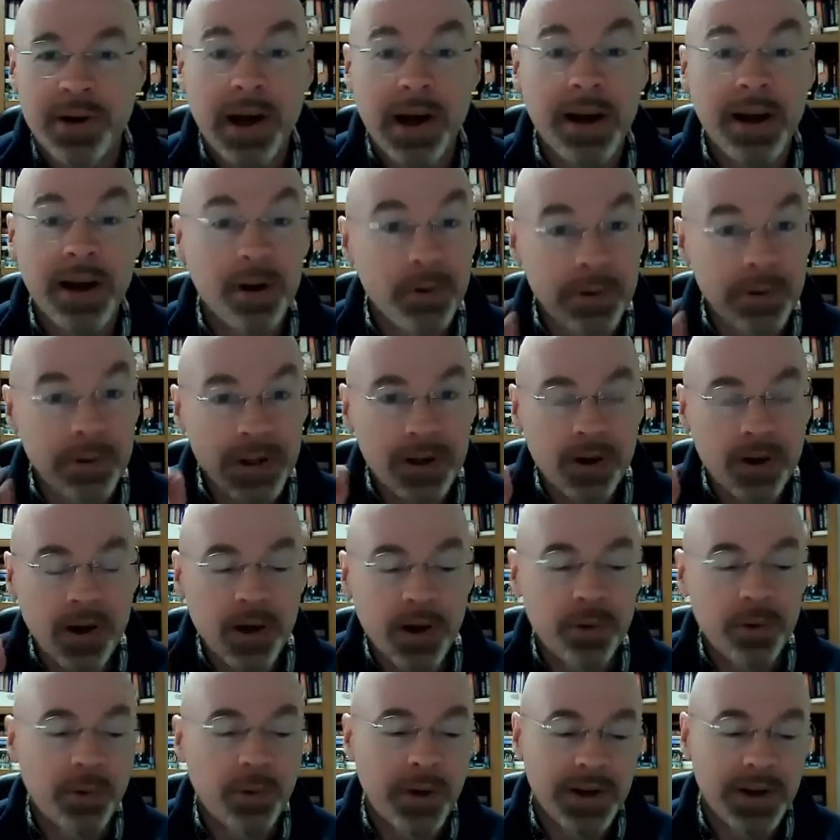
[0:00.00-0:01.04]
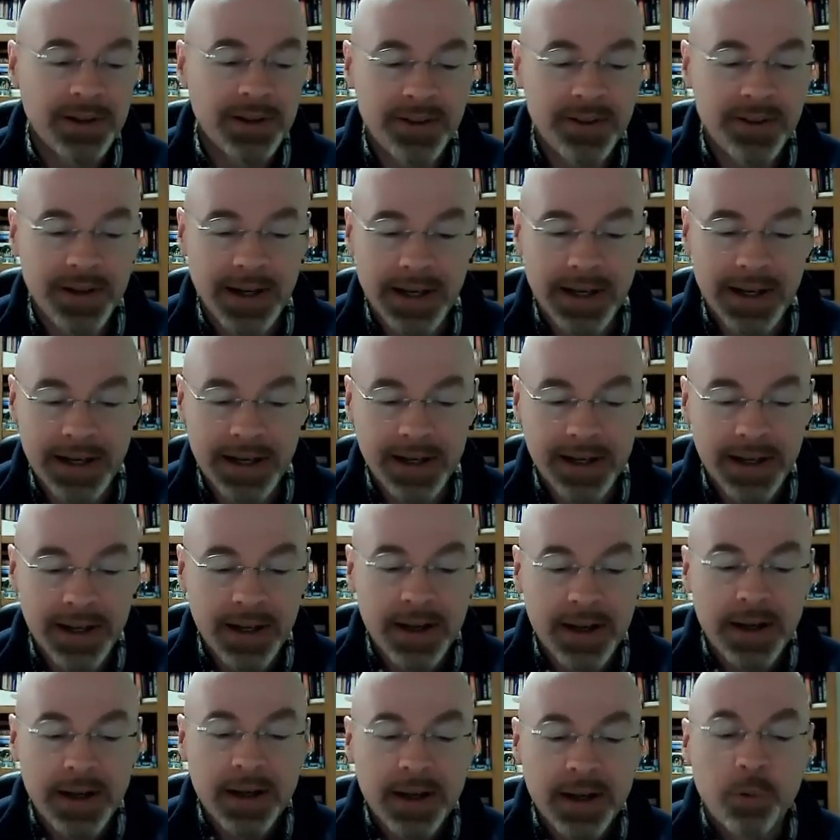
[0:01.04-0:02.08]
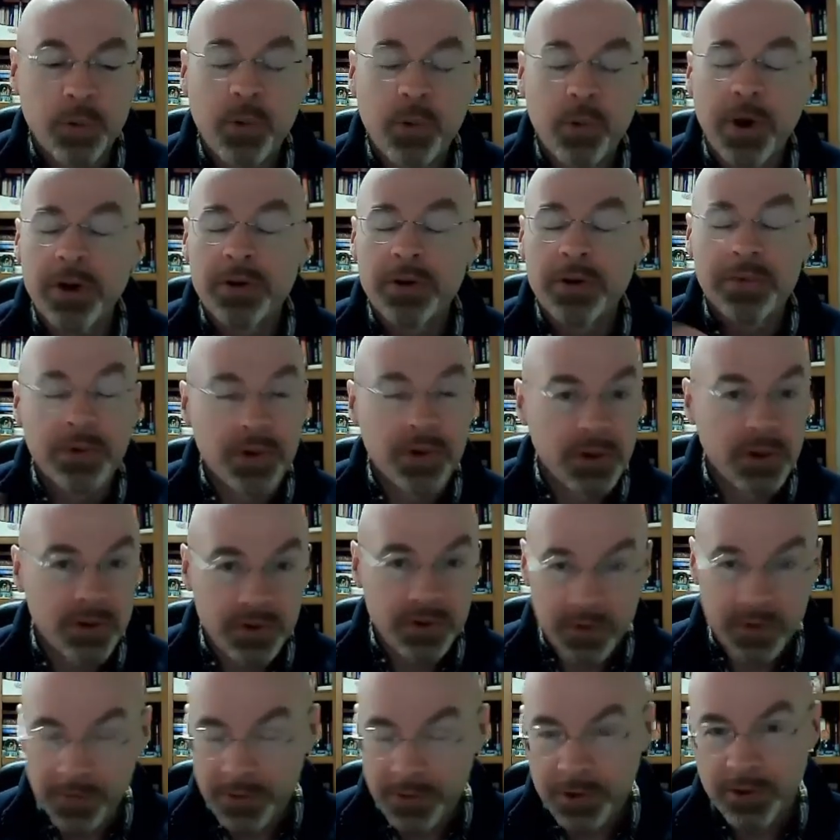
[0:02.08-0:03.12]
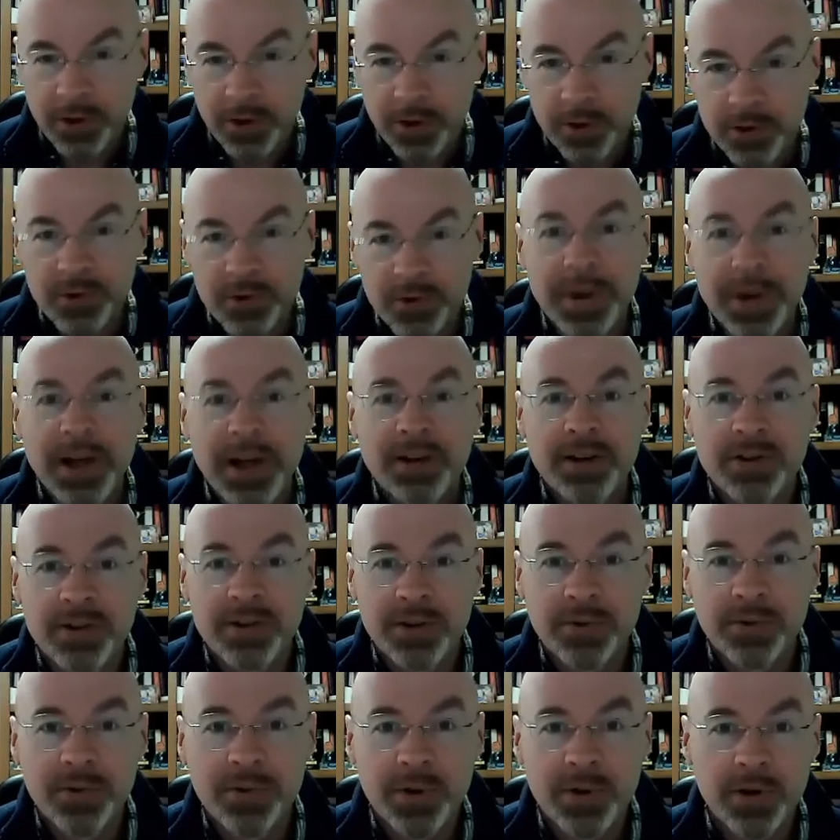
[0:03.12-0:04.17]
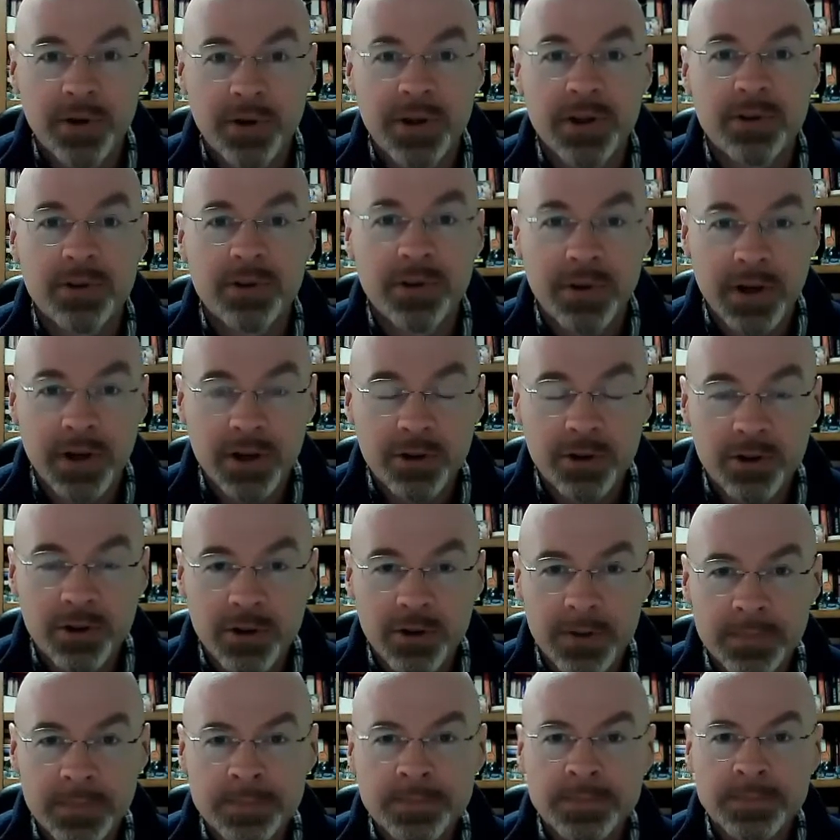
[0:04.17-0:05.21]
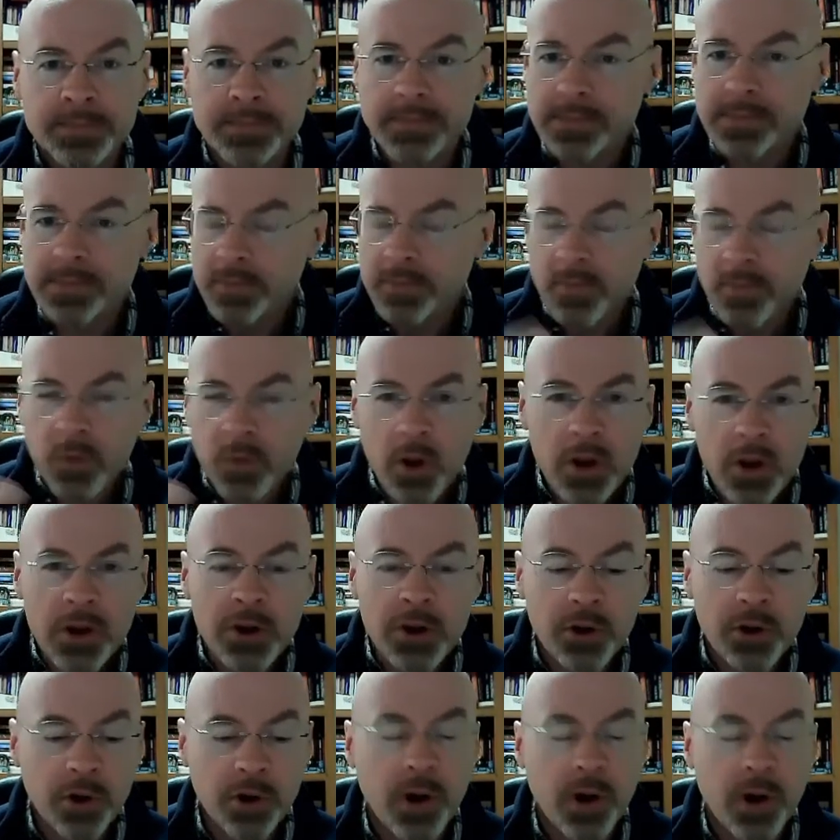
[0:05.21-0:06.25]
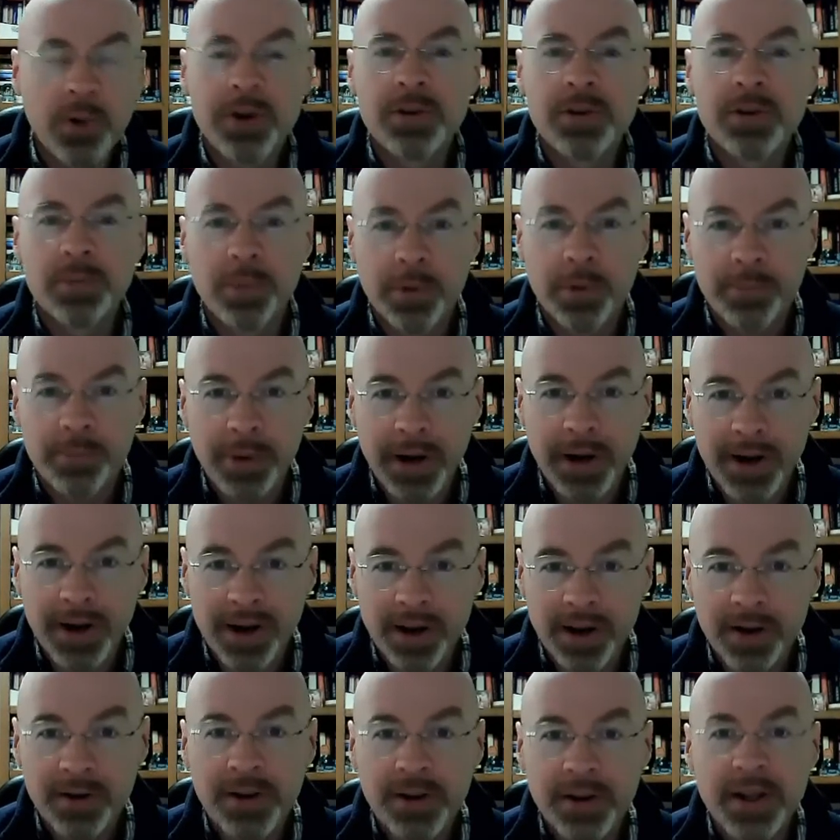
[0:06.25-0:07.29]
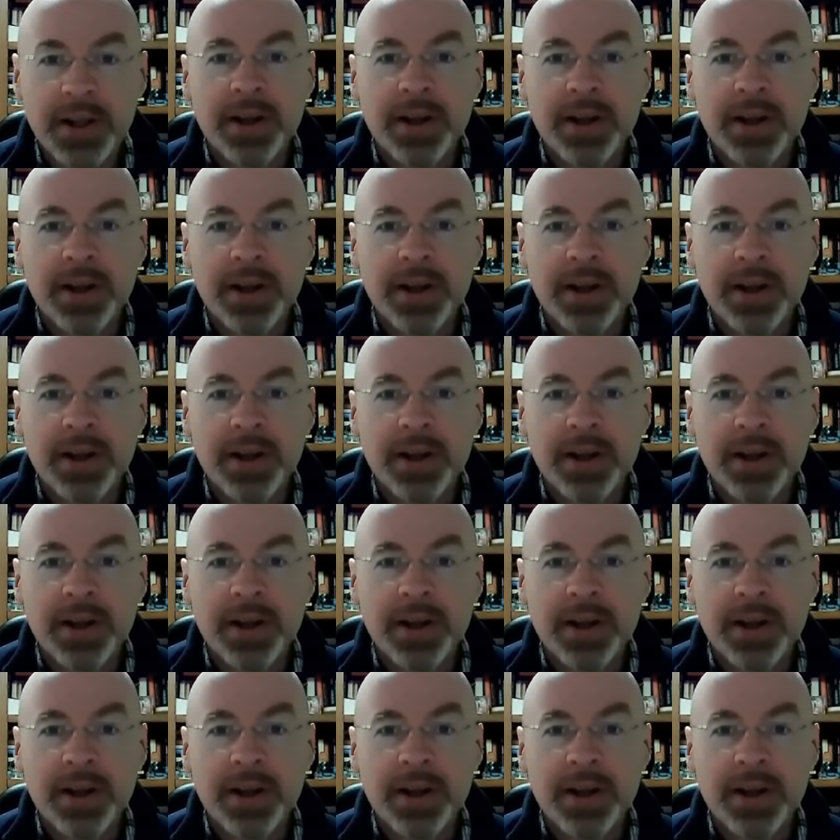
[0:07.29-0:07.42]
I only caught one today. Wonderful use of the Toastmaster for your introduction. You're always prepared.